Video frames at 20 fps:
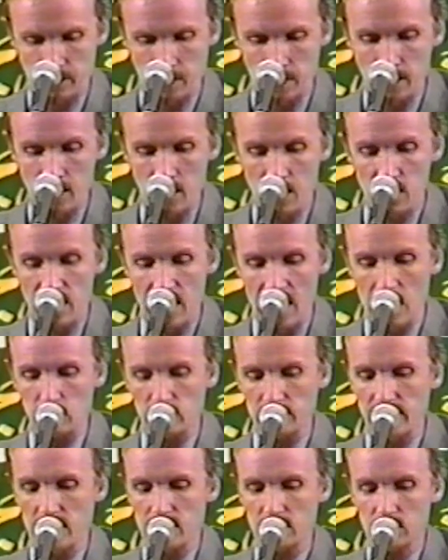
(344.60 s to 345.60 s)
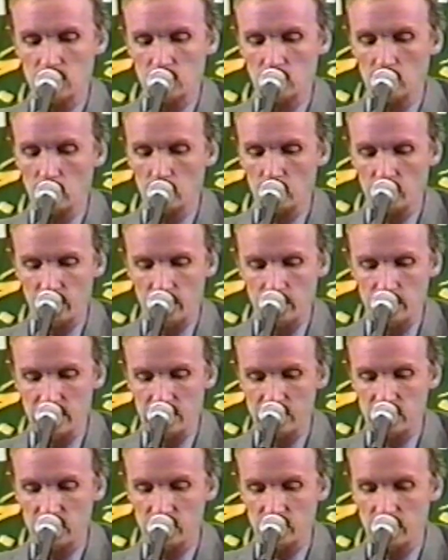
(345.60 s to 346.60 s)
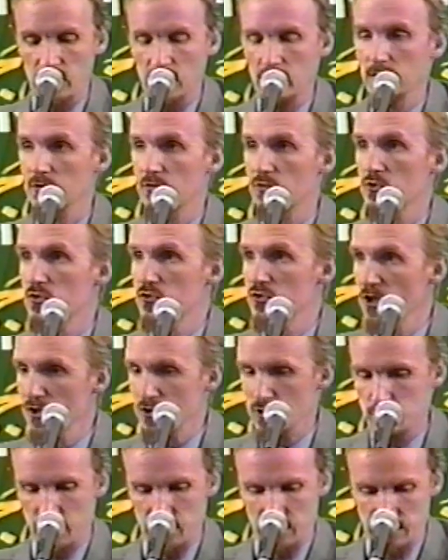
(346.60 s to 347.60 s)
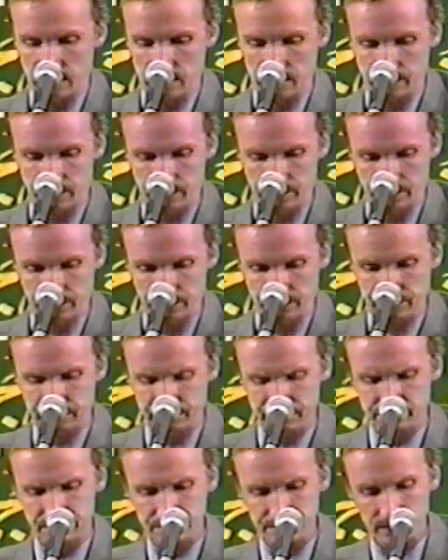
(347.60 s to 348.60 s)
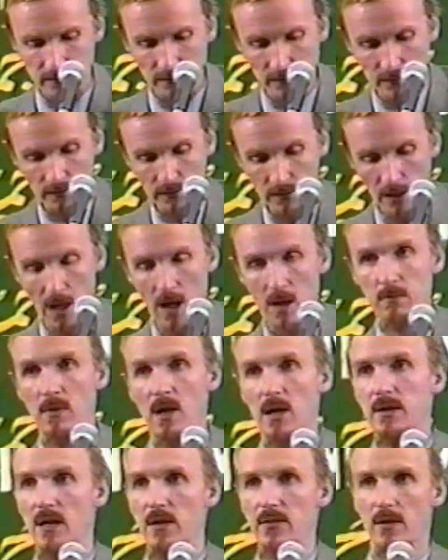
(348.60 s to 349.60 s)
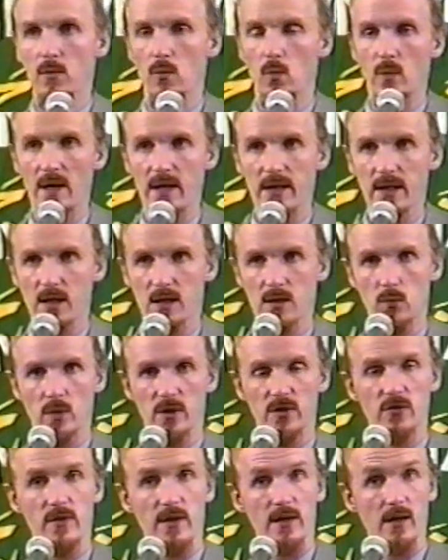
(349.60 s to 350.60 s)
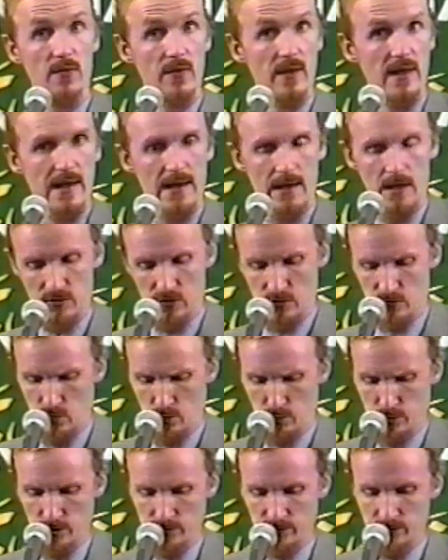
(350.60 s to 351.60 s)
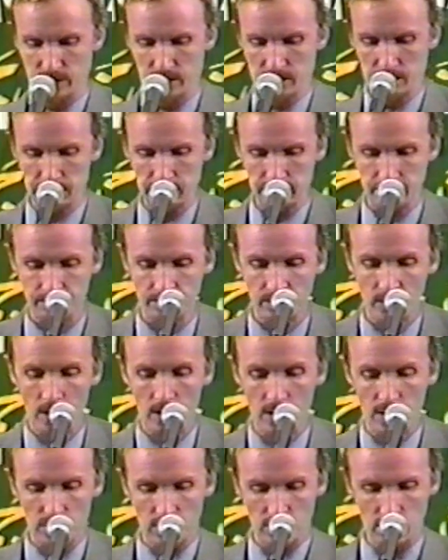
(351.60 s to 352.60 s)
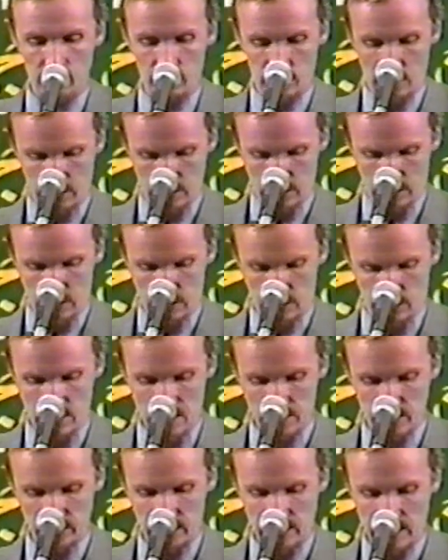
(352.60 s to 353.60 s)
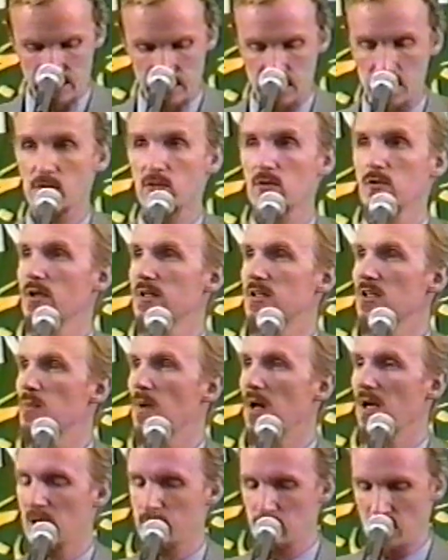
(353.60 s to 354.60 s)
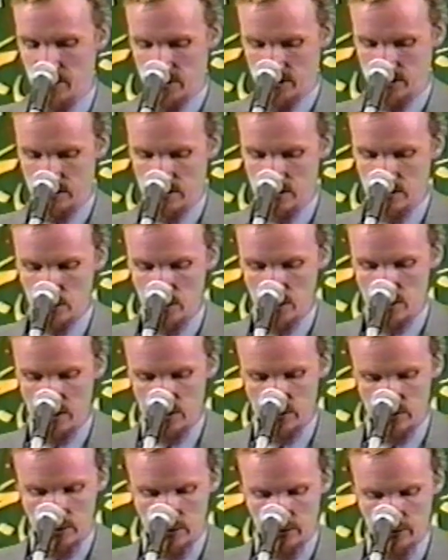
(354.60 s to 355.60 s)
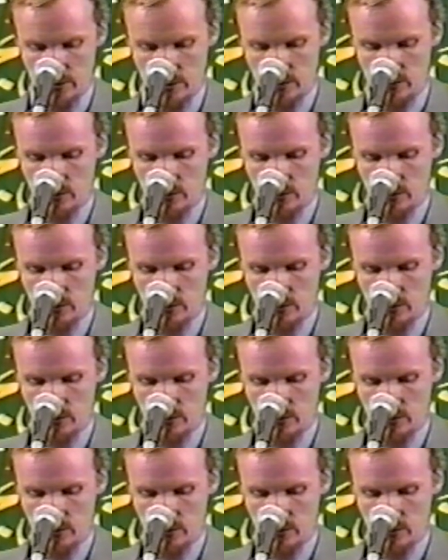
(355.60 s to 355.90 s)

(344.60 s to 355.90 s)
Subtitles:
The awliya can also intercede at the judgment. Another way in which they are the heirs of the Prophet. So a famous hadith narrated by Imam at-Tirmidhi tells us,